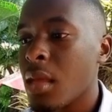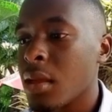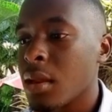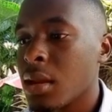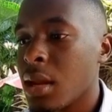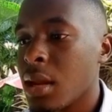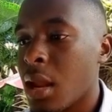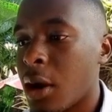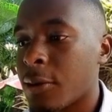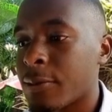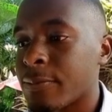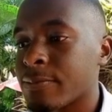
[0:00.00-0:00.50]

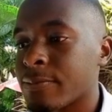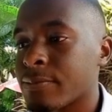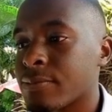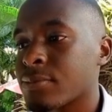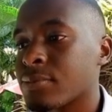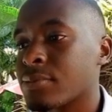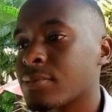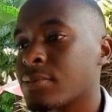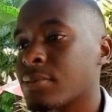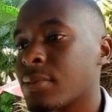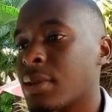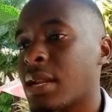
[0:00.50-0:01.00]
Now,
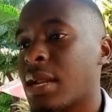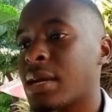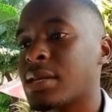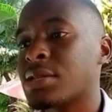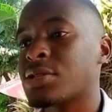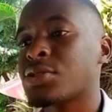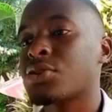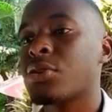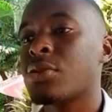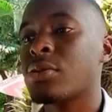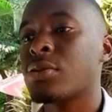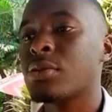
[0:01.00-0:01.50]
let
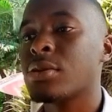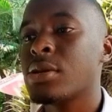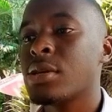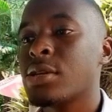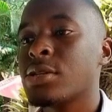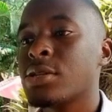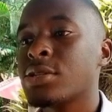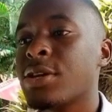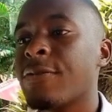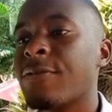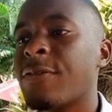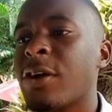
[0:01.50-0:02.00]
us go.
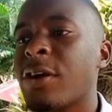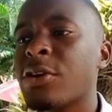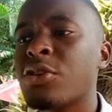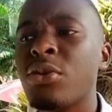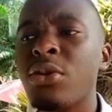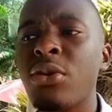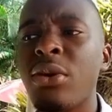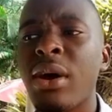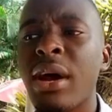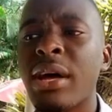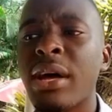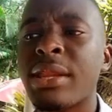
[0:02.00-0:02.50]
So if you are to
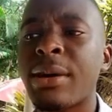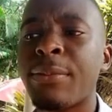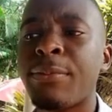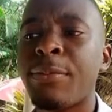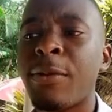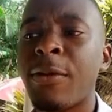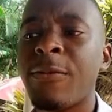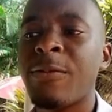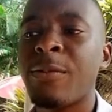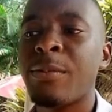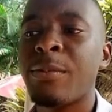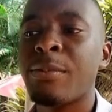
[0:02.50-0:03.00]
look at the
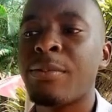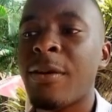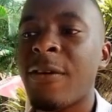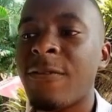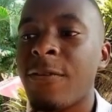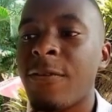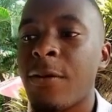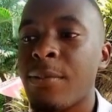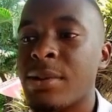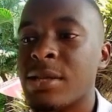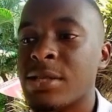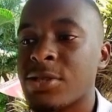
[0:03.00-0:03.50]

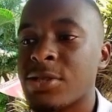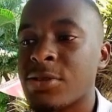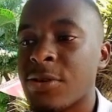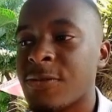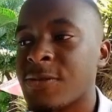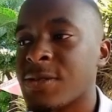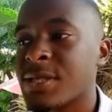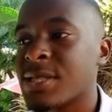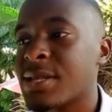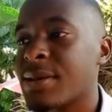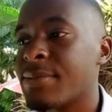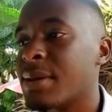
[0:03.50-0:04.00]
performance of
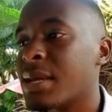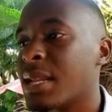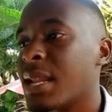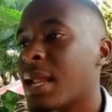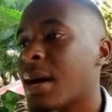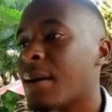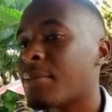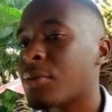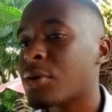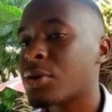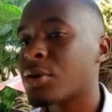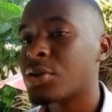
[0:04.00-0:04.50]

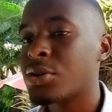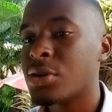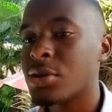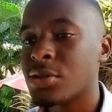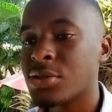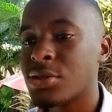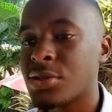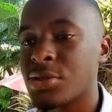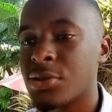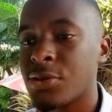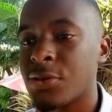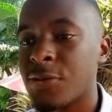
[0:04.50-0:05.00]
similar
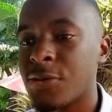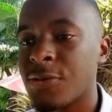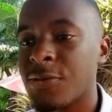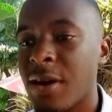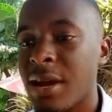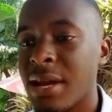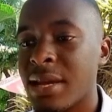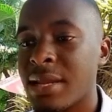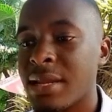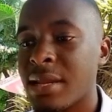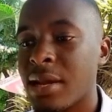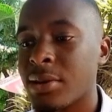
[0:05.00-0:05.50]
models, you will
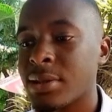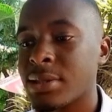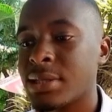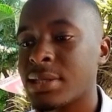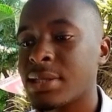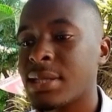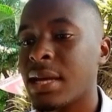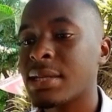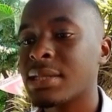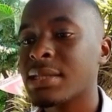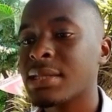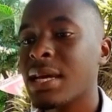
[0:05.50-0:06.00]
find out
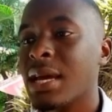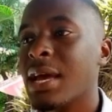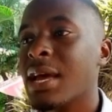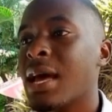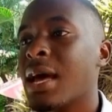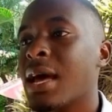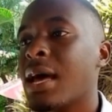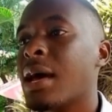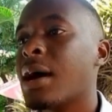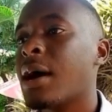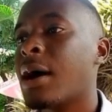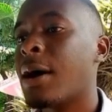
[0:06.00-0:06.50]
that
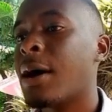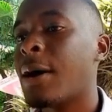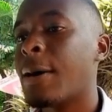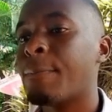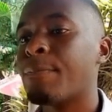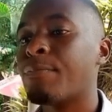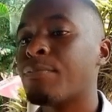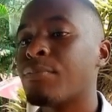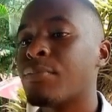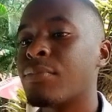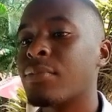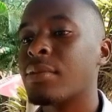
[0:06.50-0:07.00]
um,